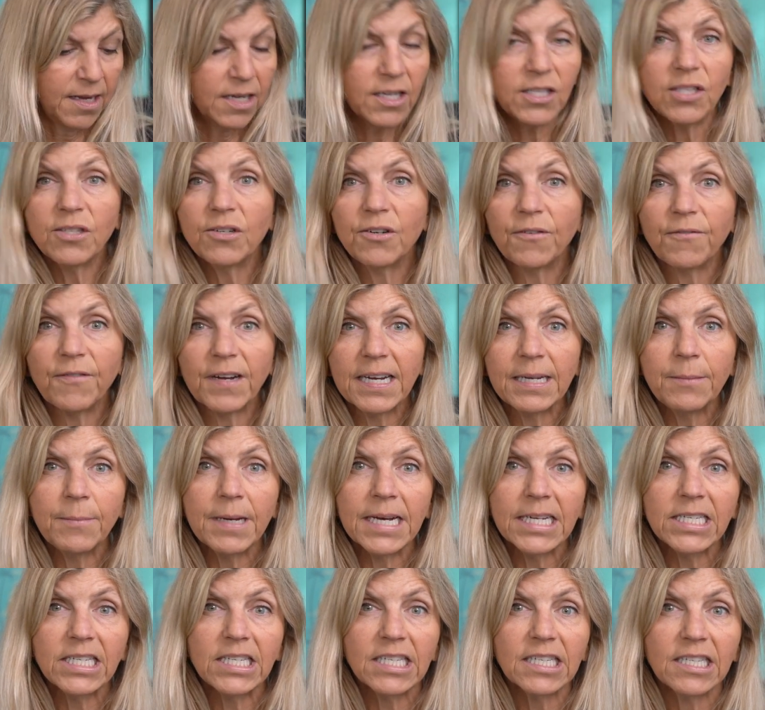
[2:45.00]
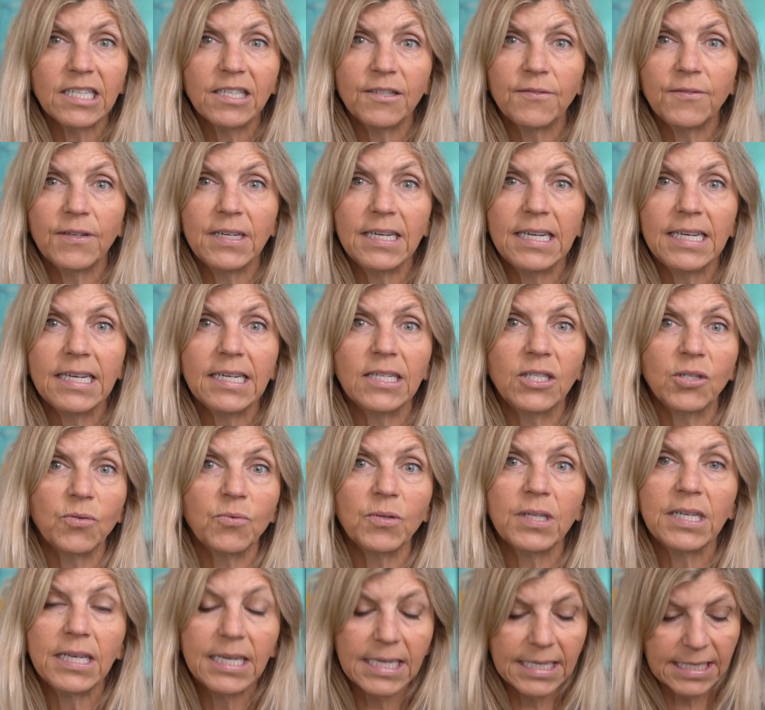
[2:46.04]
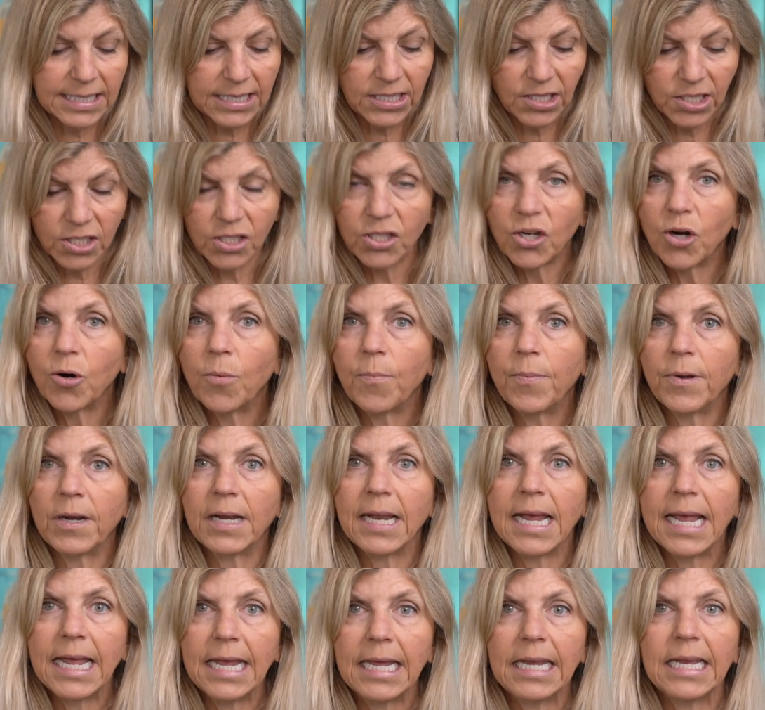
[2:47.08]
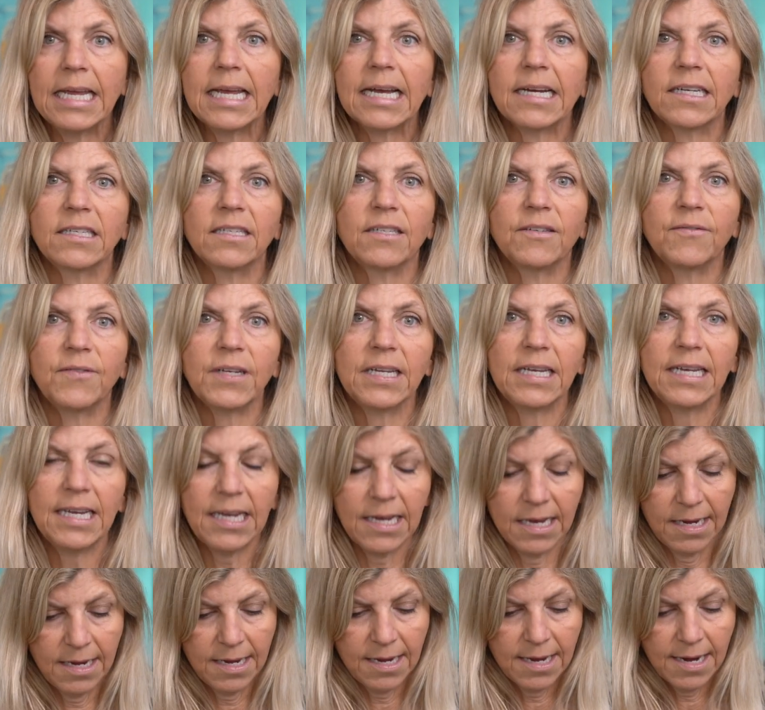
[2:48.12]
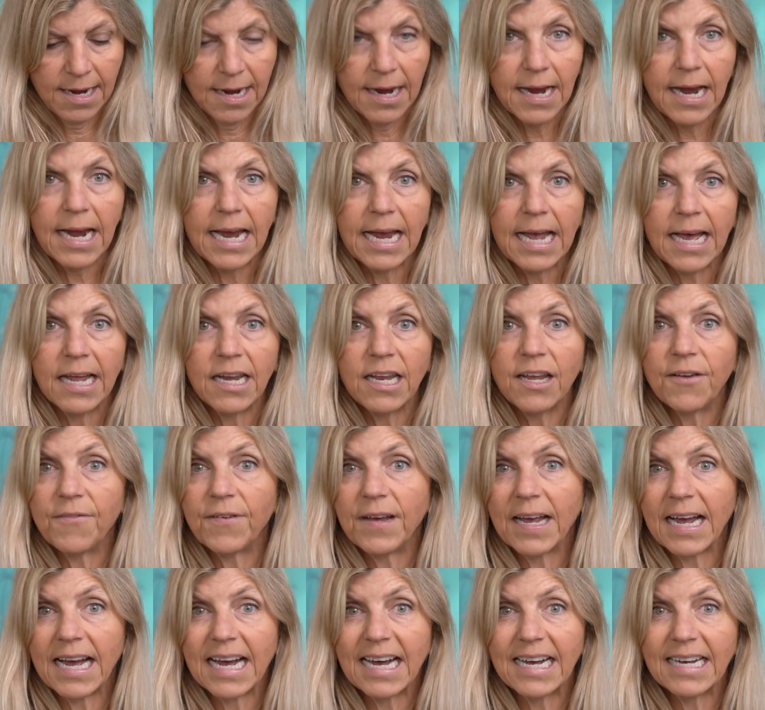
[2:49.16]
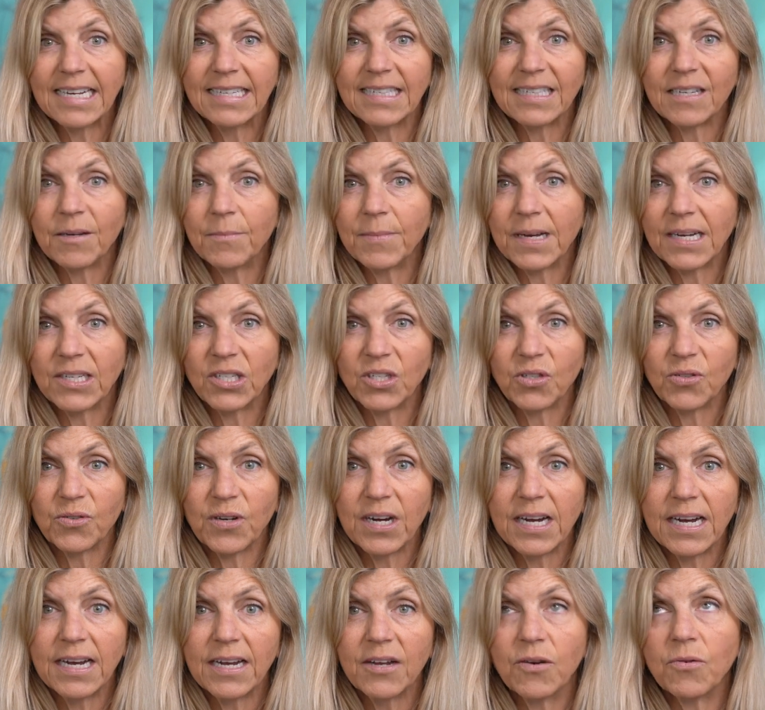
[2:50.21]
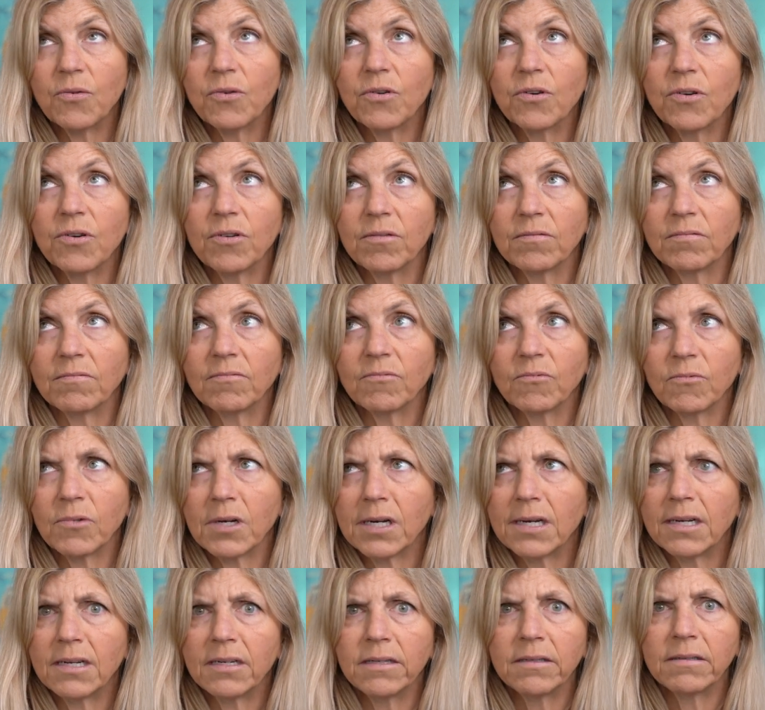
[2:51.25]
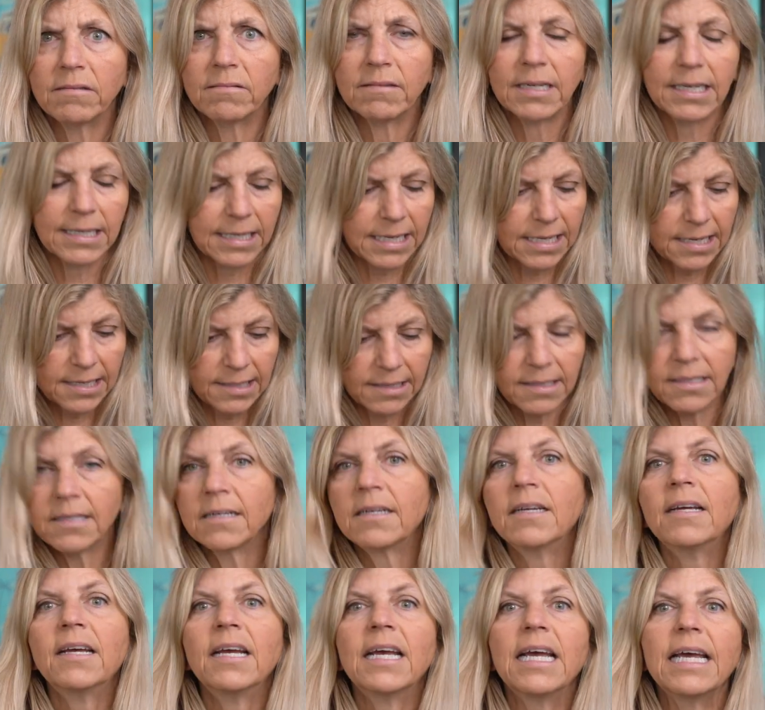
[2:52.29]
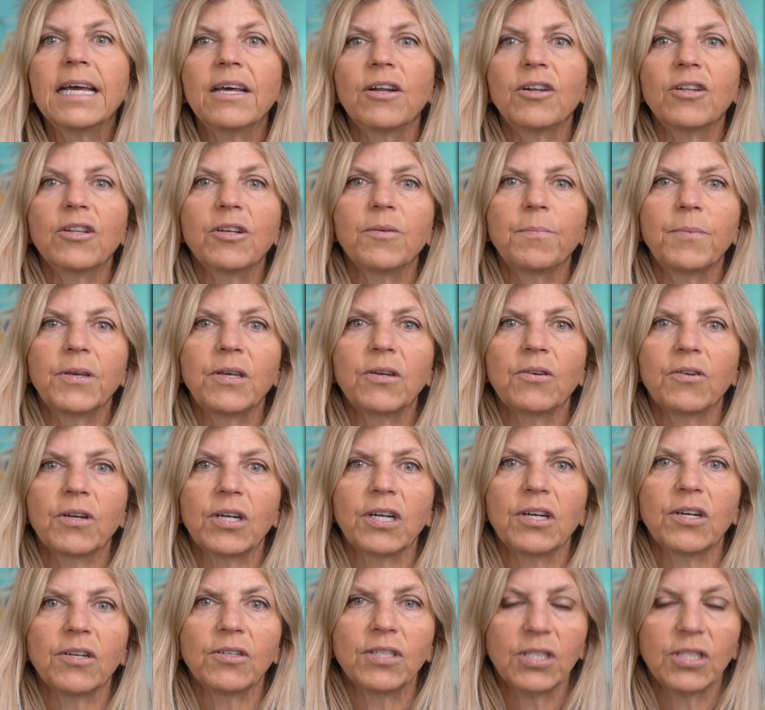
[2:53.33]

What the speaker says: So to find matched activity, it's really easy. Just open any activity, and if it has a matched ride or run, I guess, it'll appear here.